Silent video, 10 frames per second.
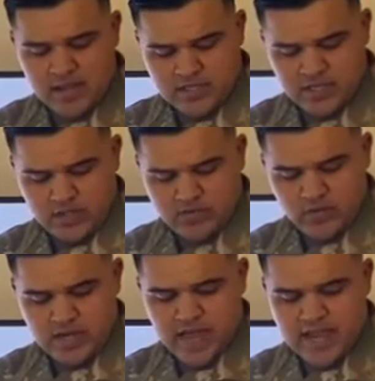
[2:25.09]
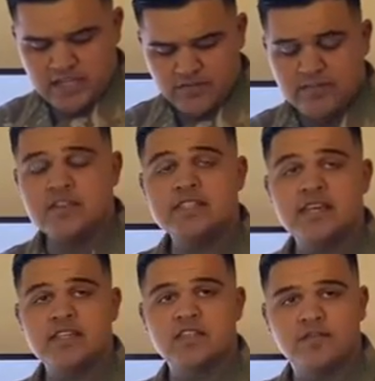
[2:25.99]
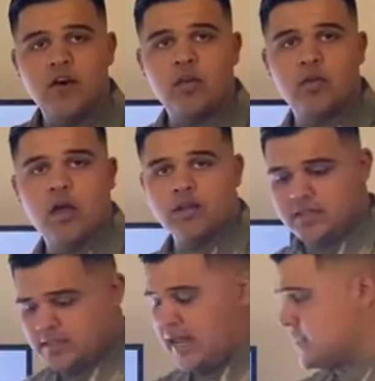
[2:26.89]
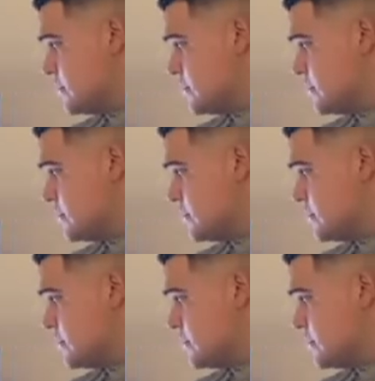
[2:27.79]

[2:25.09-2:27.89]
to 3-56 to follow along this class.